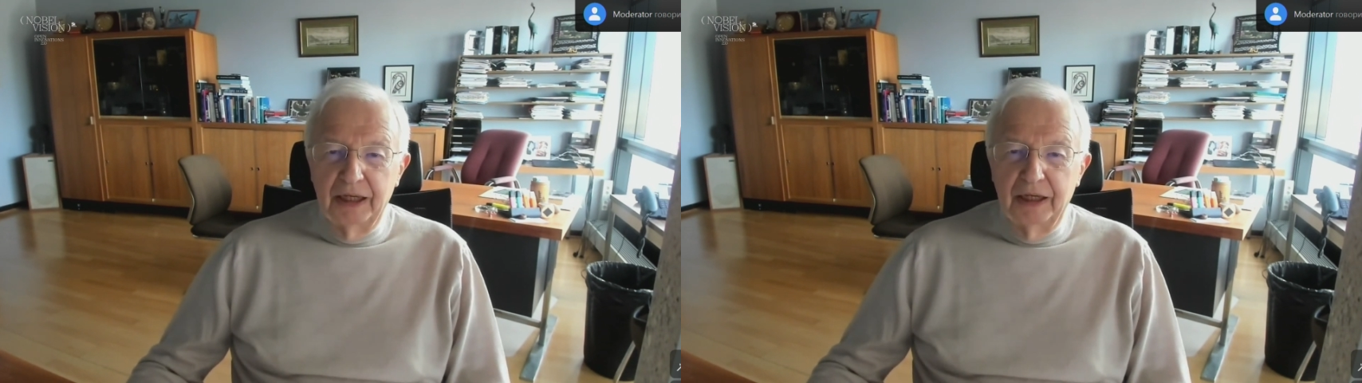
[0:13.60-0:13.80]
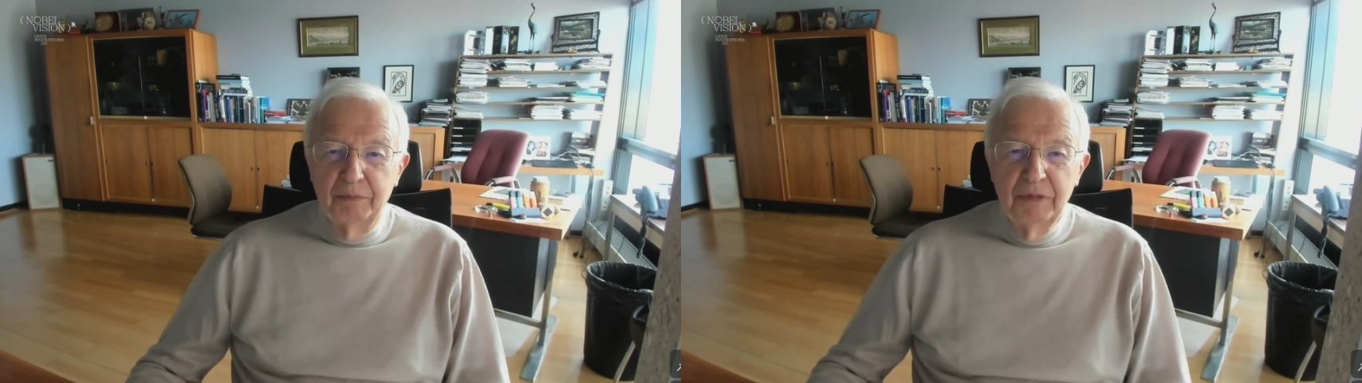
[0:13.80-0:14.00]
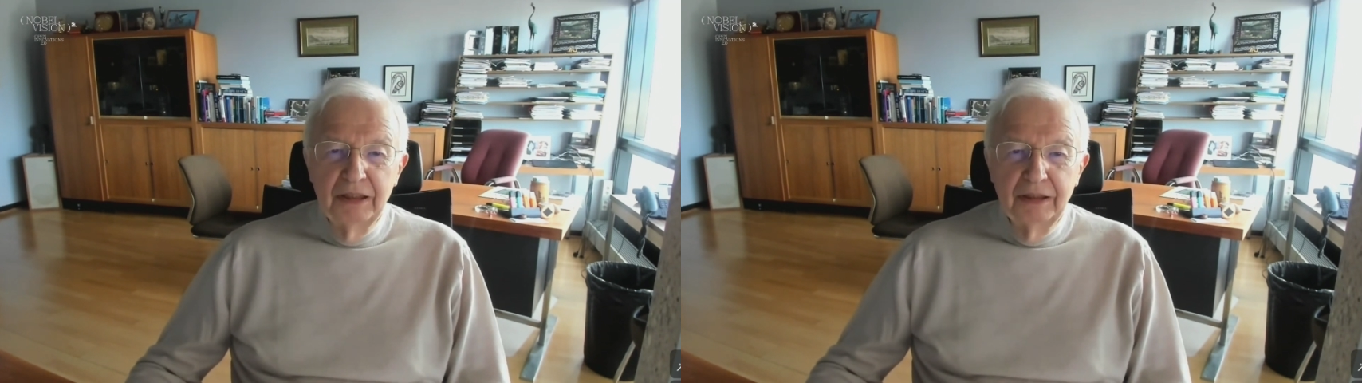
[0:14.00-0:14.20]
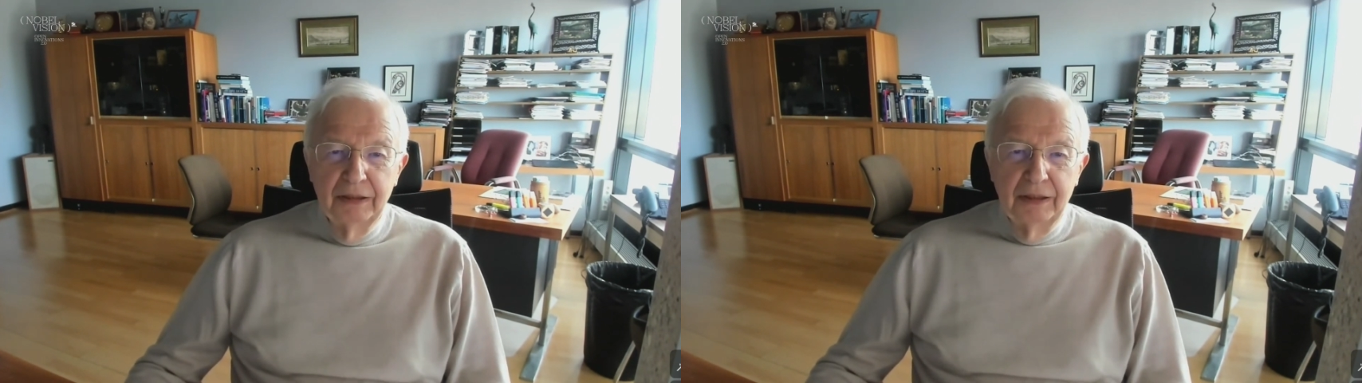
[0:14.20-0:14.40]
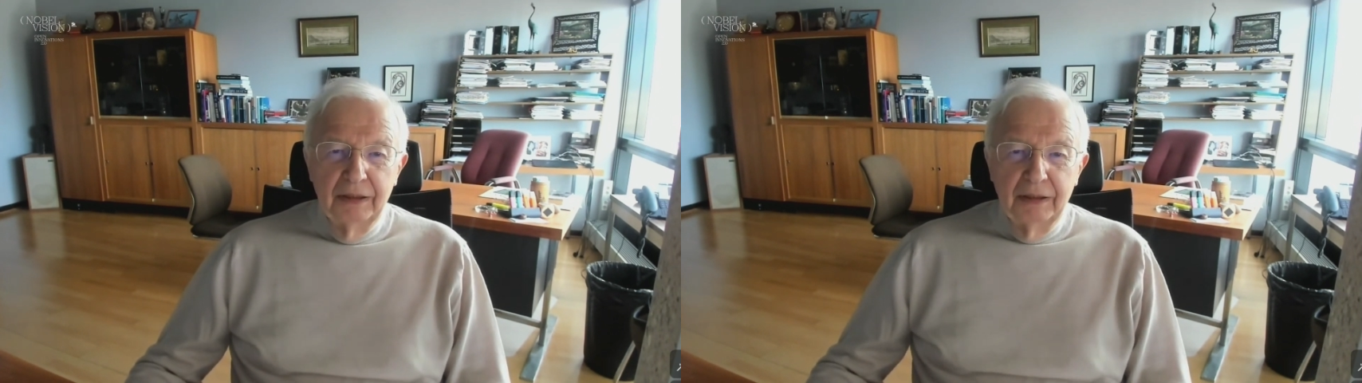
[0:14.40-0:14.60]
Okay,
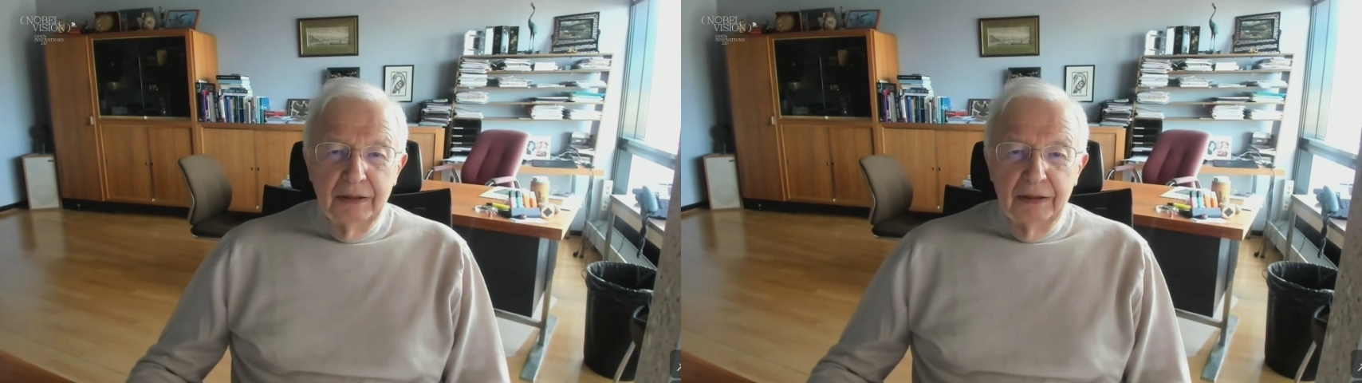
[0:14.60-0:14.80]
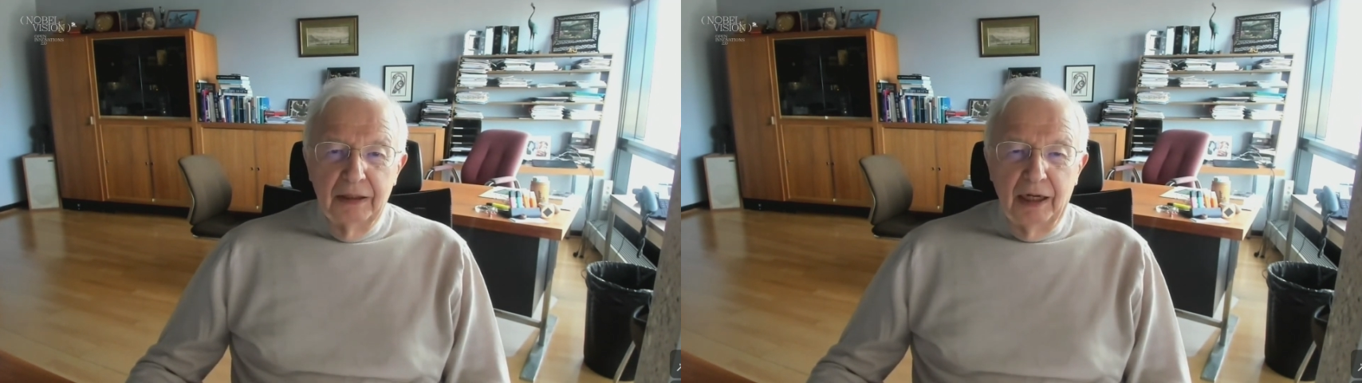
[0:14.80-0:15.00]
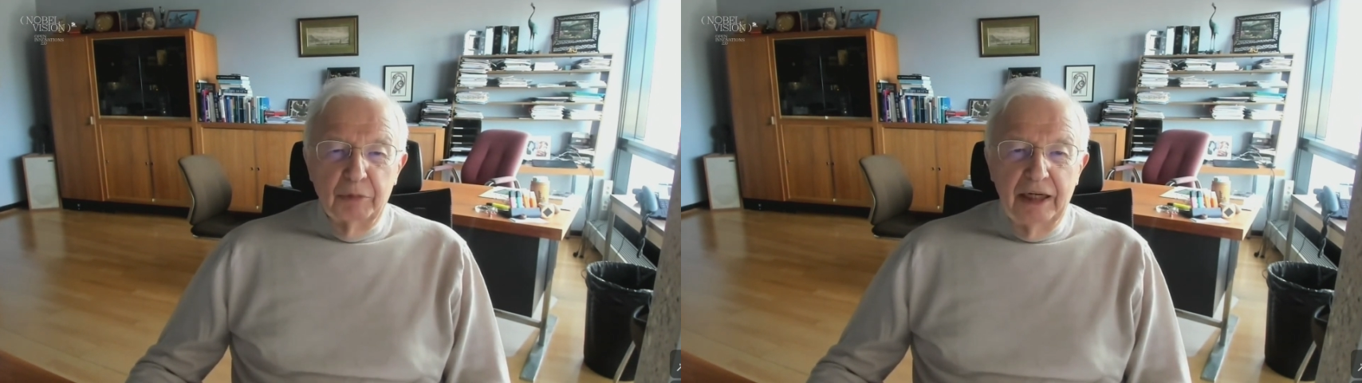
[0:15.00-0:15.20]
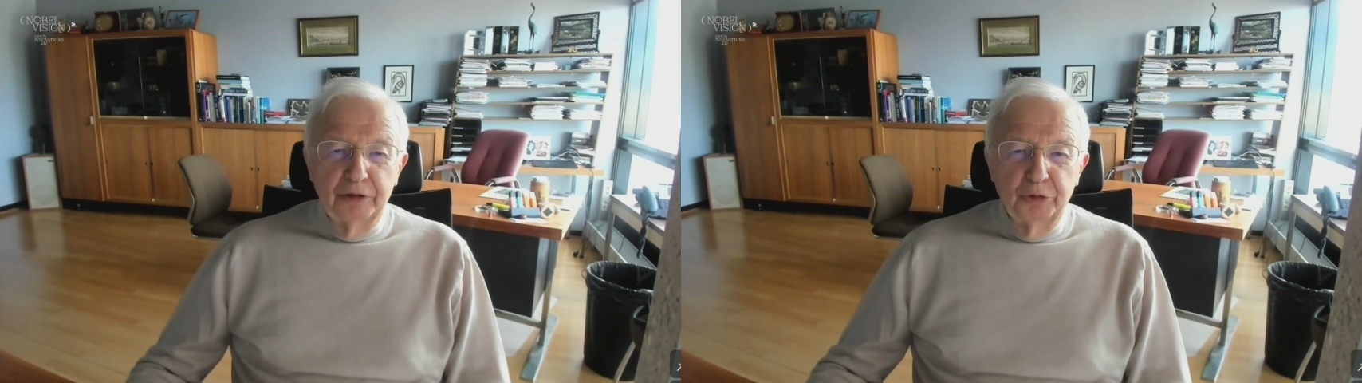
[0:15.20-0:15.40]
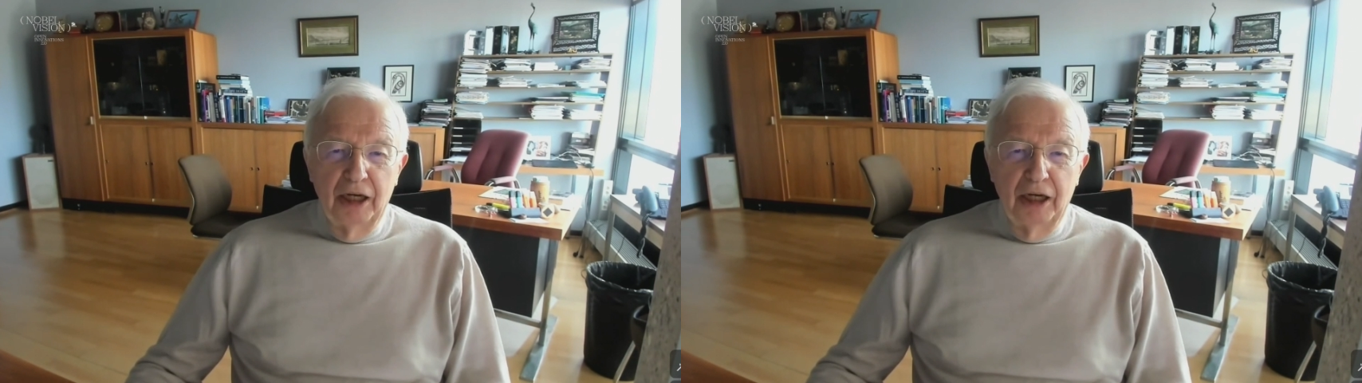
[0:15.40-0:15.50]
I'm glad